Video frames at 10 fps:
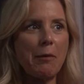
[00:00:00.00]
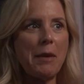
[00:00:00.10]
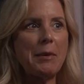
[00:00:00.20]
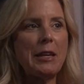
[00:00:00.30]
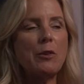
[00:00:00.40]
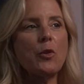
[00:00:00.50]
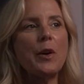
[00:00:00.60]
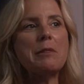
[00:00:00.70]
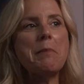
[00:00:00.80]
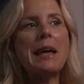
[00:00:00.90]
Like maybe mm. he was
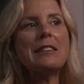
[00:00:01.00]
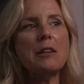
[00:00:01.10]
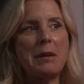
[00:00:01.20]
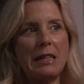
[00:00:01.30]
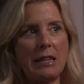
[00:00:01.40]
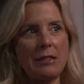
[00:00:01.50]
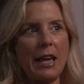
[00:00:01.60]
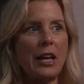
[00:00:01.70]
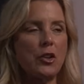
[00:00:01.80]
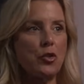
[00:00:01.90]
always meant to be this
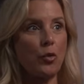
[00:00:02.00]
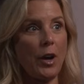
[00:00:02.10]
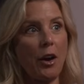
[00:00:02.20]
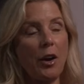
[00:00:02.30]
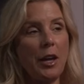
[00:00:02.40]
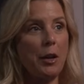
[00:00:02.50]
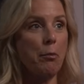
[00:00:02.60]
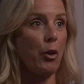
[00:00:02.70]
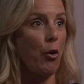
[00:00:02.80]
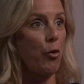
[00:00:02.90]
like contrarian,
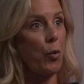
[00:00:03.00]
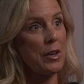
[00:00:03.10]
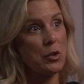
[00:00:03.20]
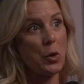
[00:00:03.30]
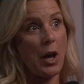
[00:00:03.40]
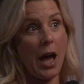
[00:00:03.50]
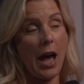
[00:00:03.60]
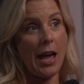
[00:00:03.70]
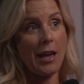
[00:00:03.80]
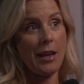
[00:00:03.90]
yeah. blow the whistle
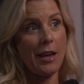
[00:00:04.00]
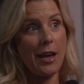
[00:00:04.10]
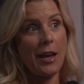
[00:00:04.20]
guy. Yeah.